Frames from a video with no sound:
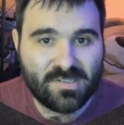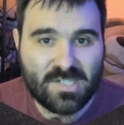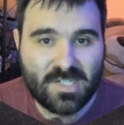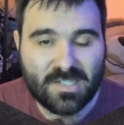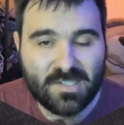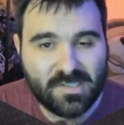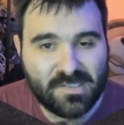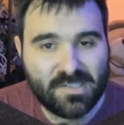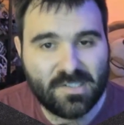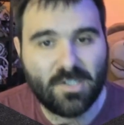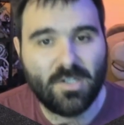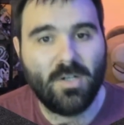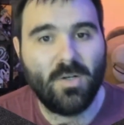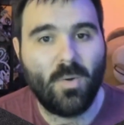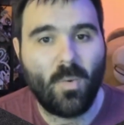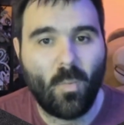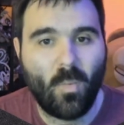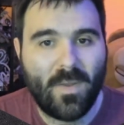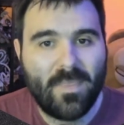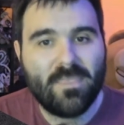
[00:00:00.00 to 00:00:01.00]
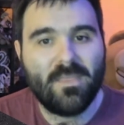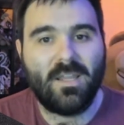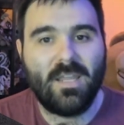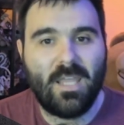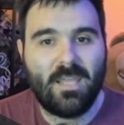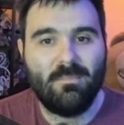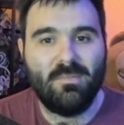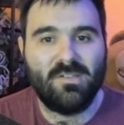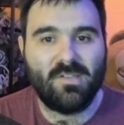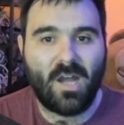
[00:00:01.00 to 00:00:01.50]
to consider when the
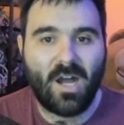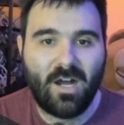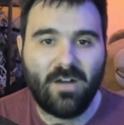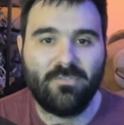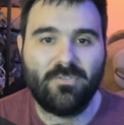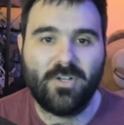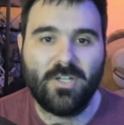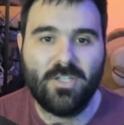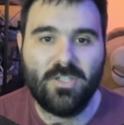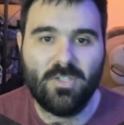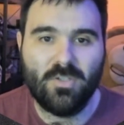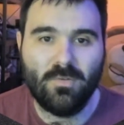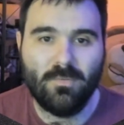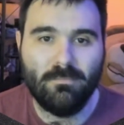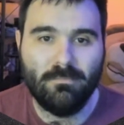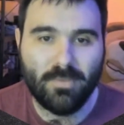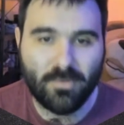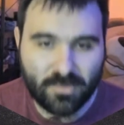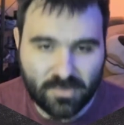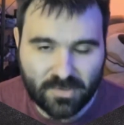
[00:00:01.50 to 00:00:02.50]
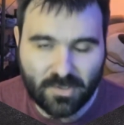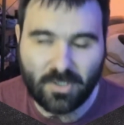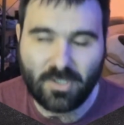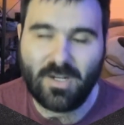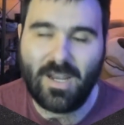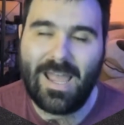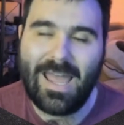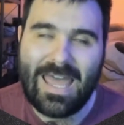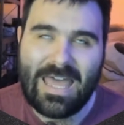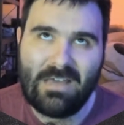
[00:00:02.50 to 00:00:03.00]
game is offering you
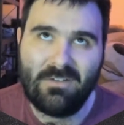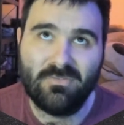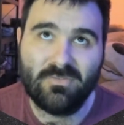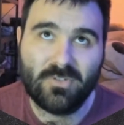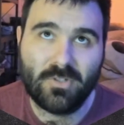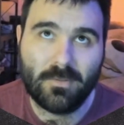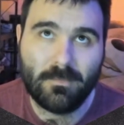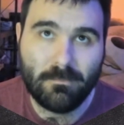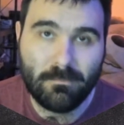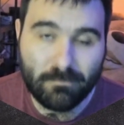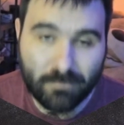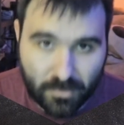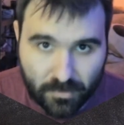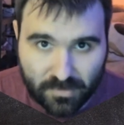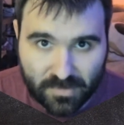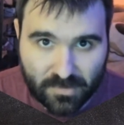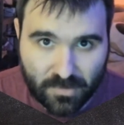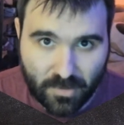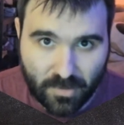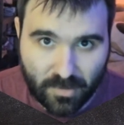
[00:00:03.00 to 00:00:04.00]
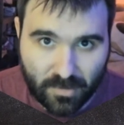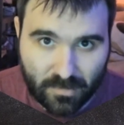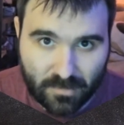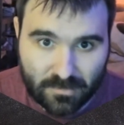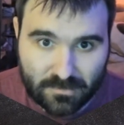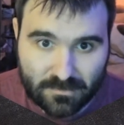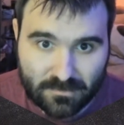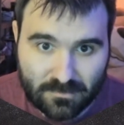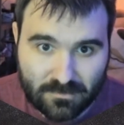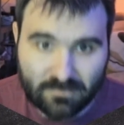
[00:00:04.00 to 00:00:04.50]
booster after booster.
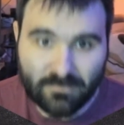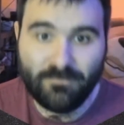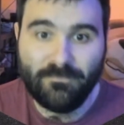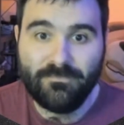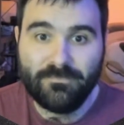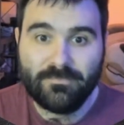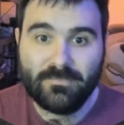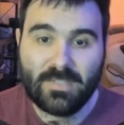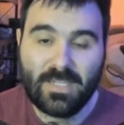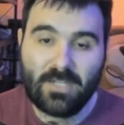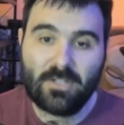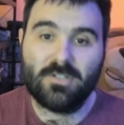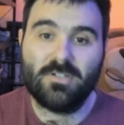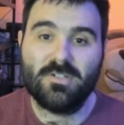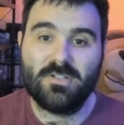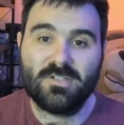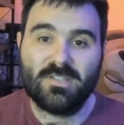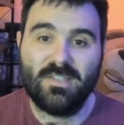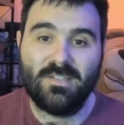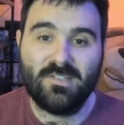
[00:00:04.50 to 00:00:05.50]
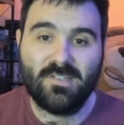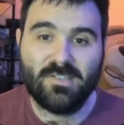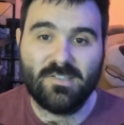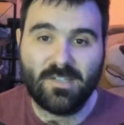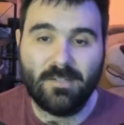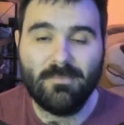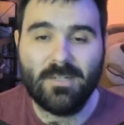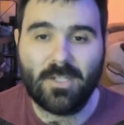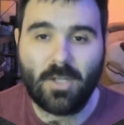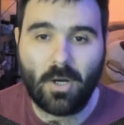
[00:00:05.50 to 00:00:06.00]
Characters that
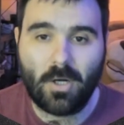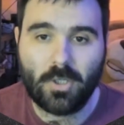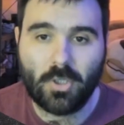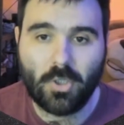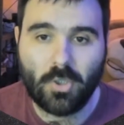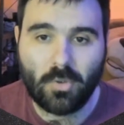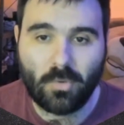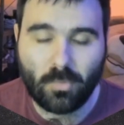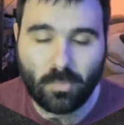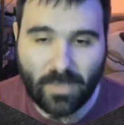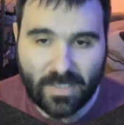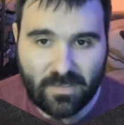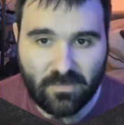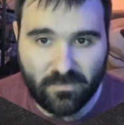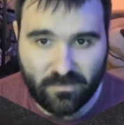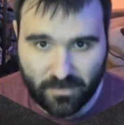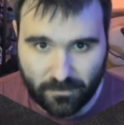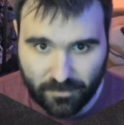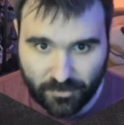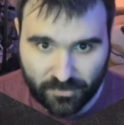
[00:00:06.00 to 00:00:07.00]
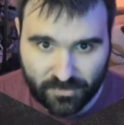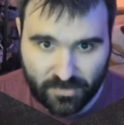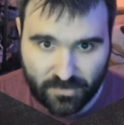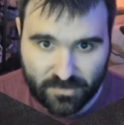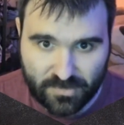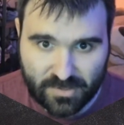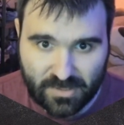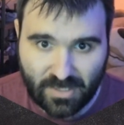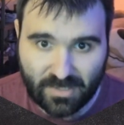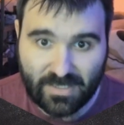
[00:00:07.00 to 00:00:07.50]
summon are great for
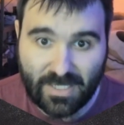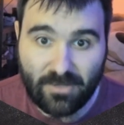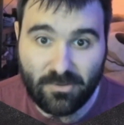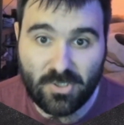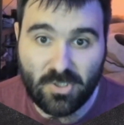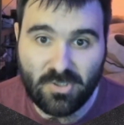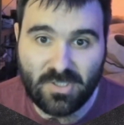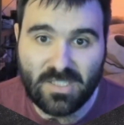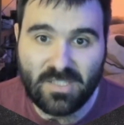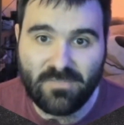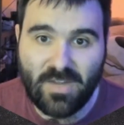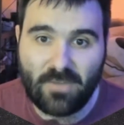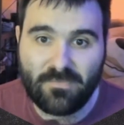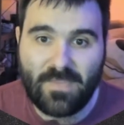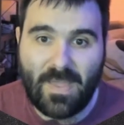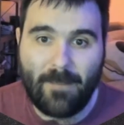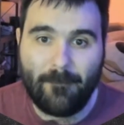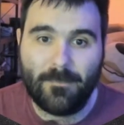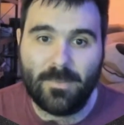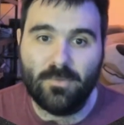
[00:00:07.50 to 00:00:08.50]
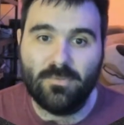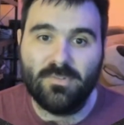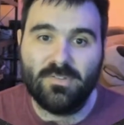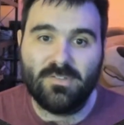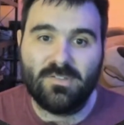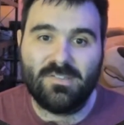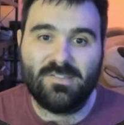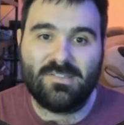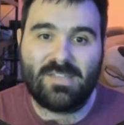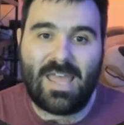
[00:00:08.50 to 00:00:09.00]
boosters, allowing you to give out that
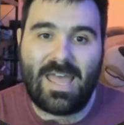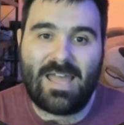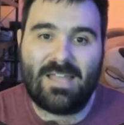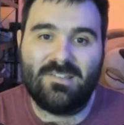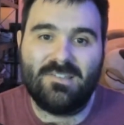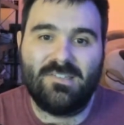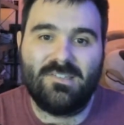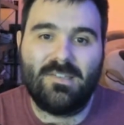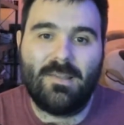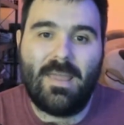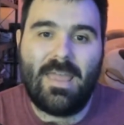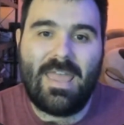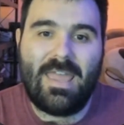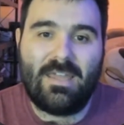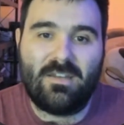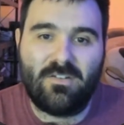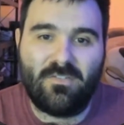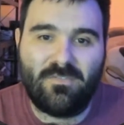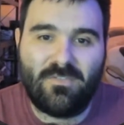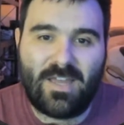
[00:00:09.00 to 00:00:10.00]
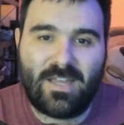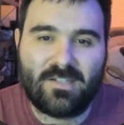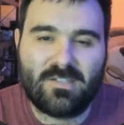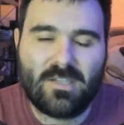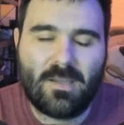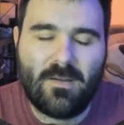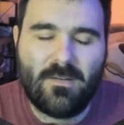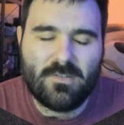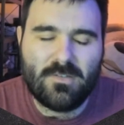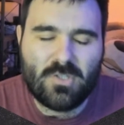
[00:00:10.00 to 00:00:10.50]
boost stats and
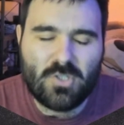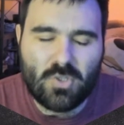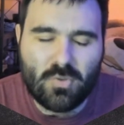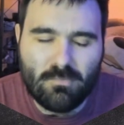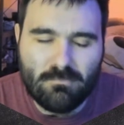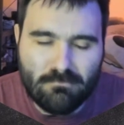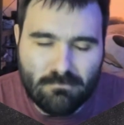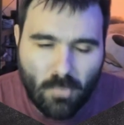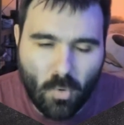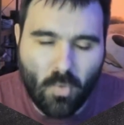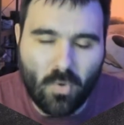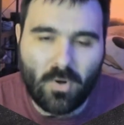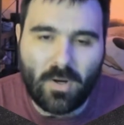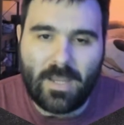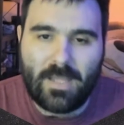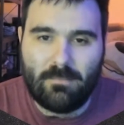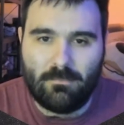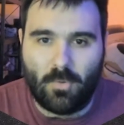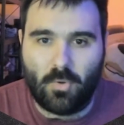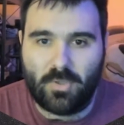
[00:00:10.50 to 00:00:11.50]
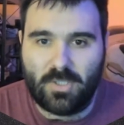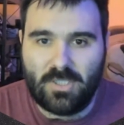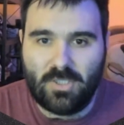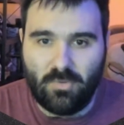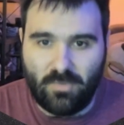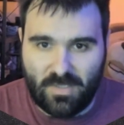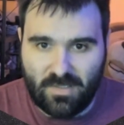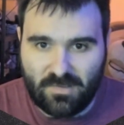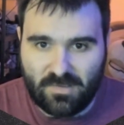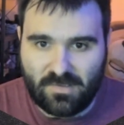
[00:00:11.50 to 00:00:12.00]
effect to more and more
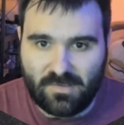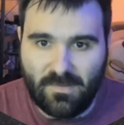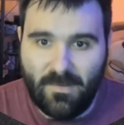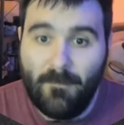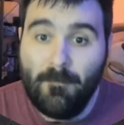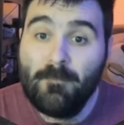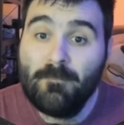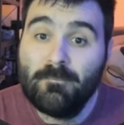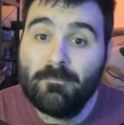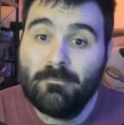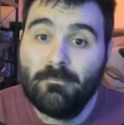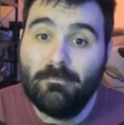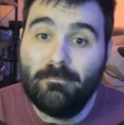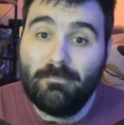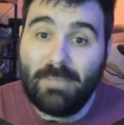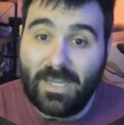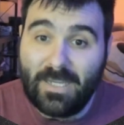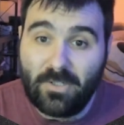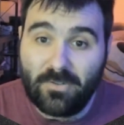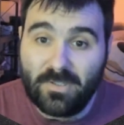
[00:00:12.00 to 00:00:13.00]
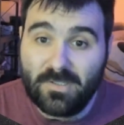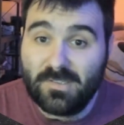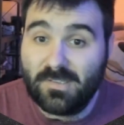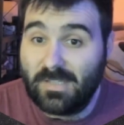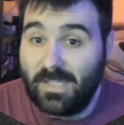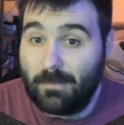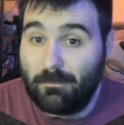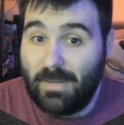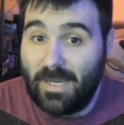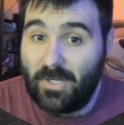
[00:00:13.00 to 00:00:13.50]
units.
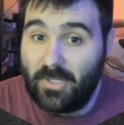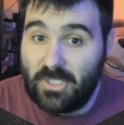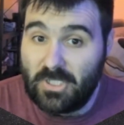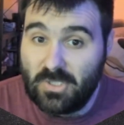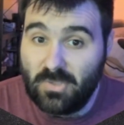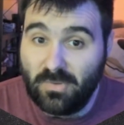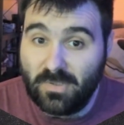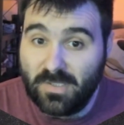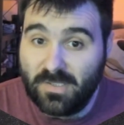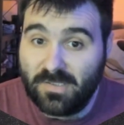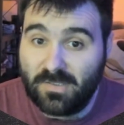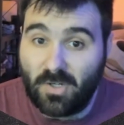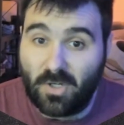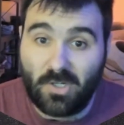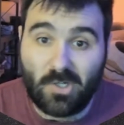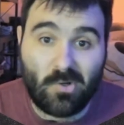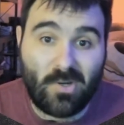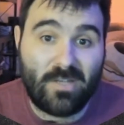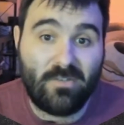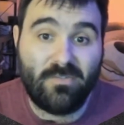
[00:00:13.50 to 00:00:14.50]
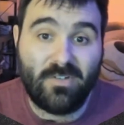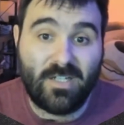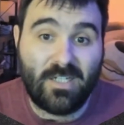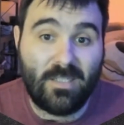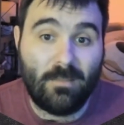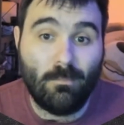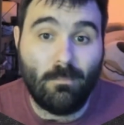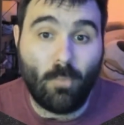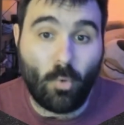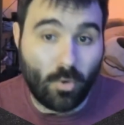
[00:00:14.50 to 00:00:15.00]
Pirates, like Pirate Duelist, are great for
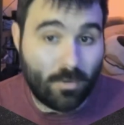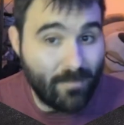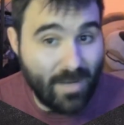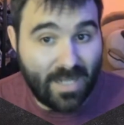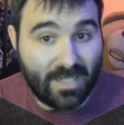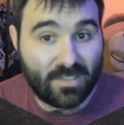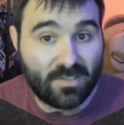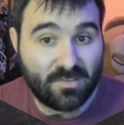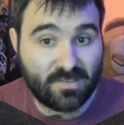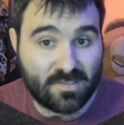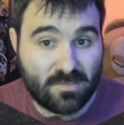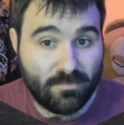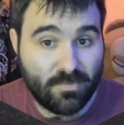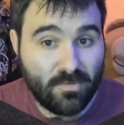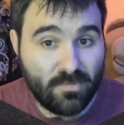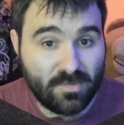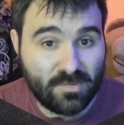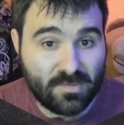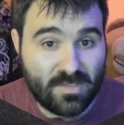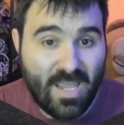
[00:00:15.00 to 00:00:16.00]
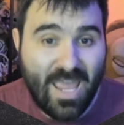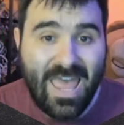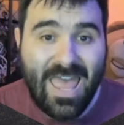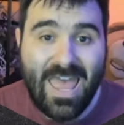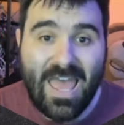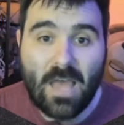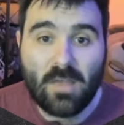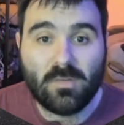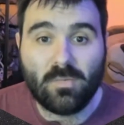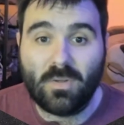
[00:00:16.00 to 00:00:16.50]
getting more bodies to boost,
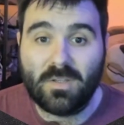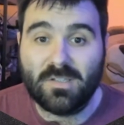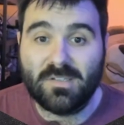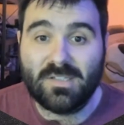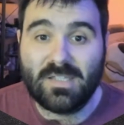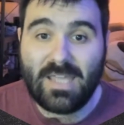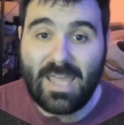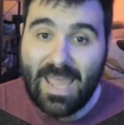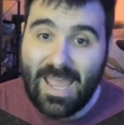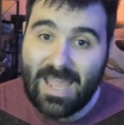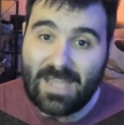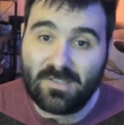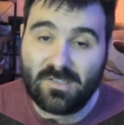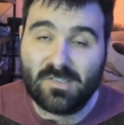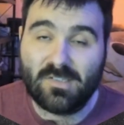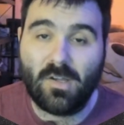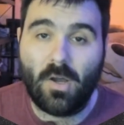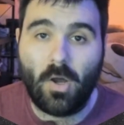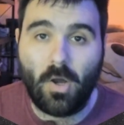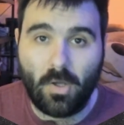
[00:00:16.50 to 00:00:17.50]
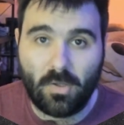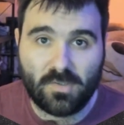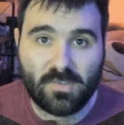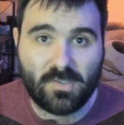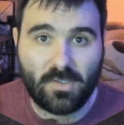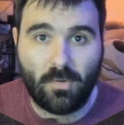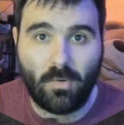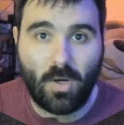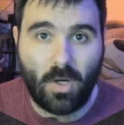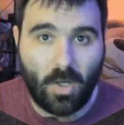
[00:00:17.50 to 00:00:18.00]
as well as cats
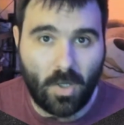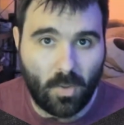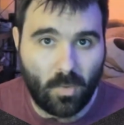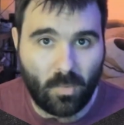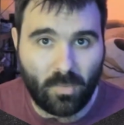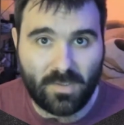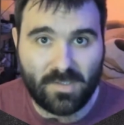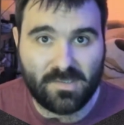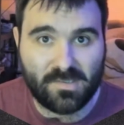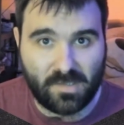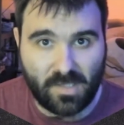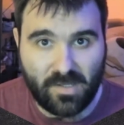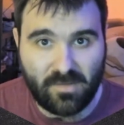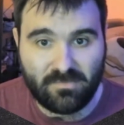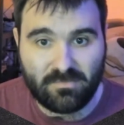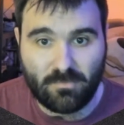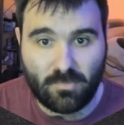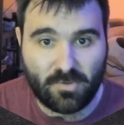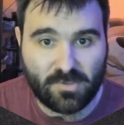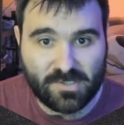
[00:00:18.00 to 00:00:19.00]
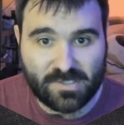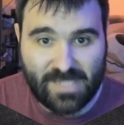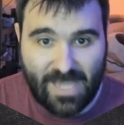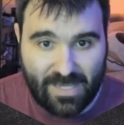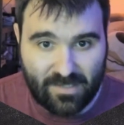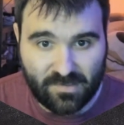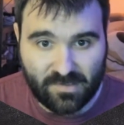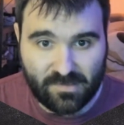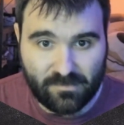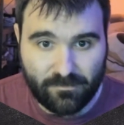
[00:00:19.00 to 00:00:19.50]
also always love more
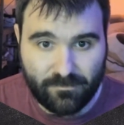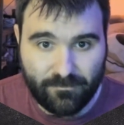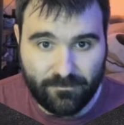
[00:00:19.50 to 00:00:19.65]
stats.